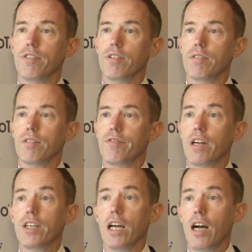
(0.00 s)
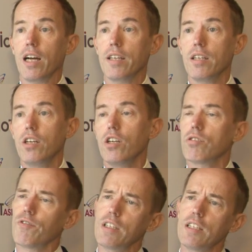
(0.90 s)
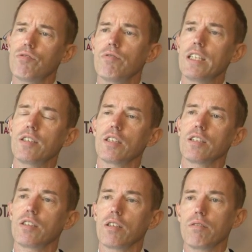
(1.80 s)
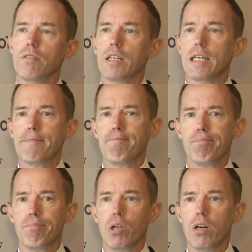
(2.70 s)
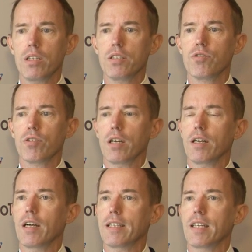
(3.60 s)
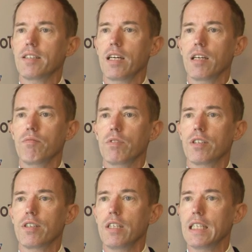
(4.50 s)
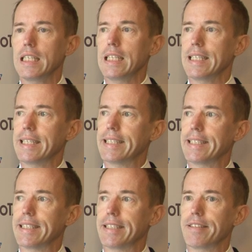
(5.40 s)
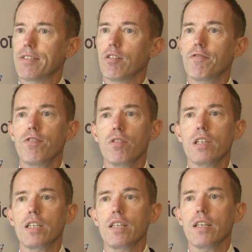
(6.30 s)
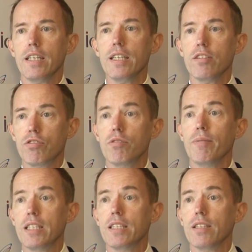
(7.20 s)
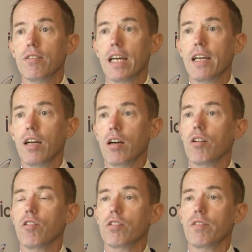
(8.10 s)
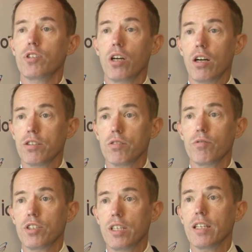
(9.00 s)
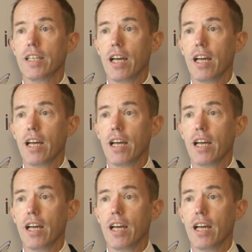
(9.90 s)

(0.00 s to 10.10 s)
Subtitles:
very high. So for these reasons, you know, plants at that time were not fully instrumented, okay. A lot of tasks were still